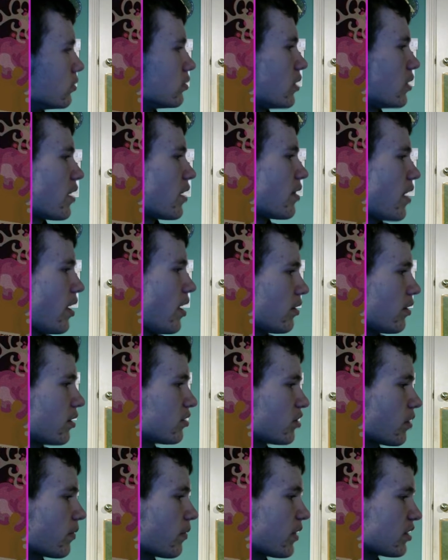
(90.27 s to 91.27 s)
And then
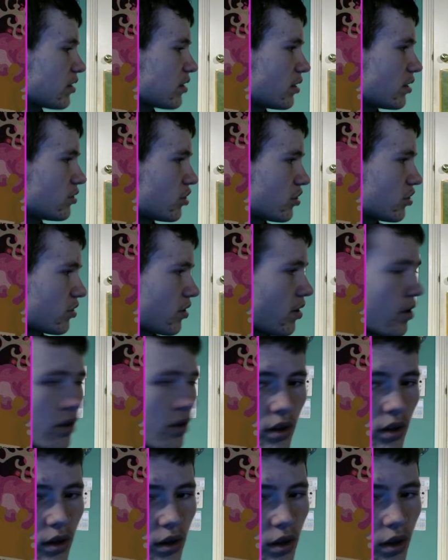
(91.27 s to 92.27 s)
there's obviously just
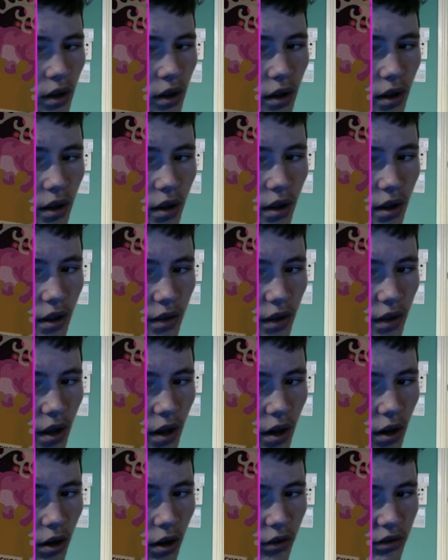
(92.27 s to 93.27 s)
the
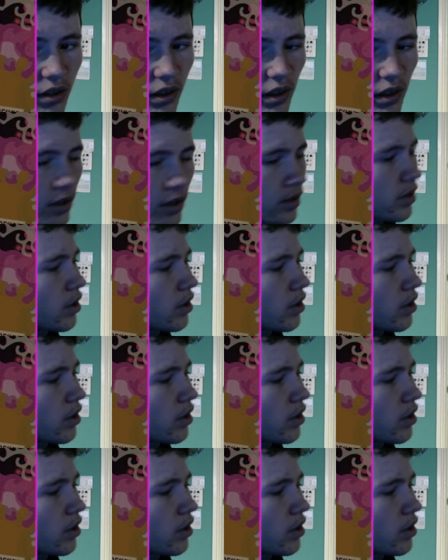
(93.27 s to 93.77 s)
Octoling